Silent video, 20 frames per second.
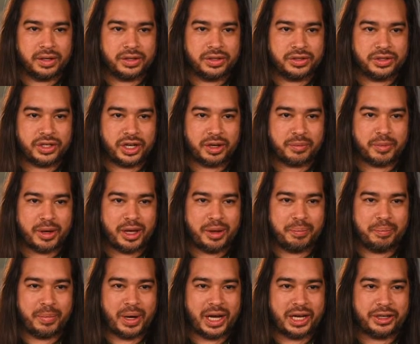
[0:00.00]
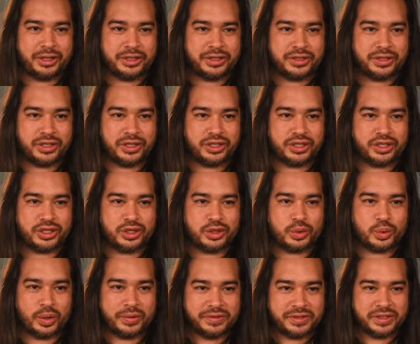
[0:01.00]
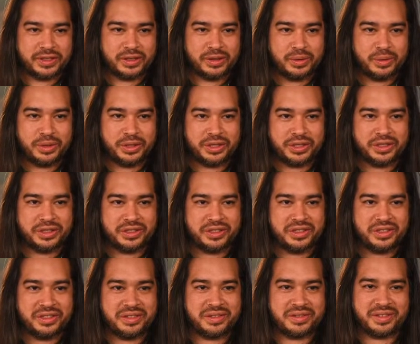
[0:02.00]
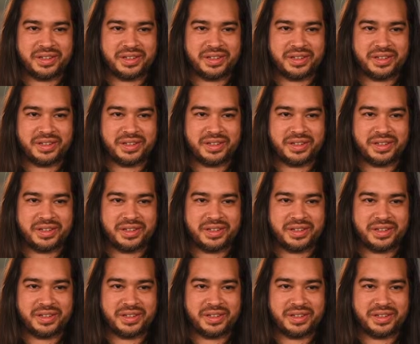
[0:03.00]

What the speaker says: Check my binary search Swift solution.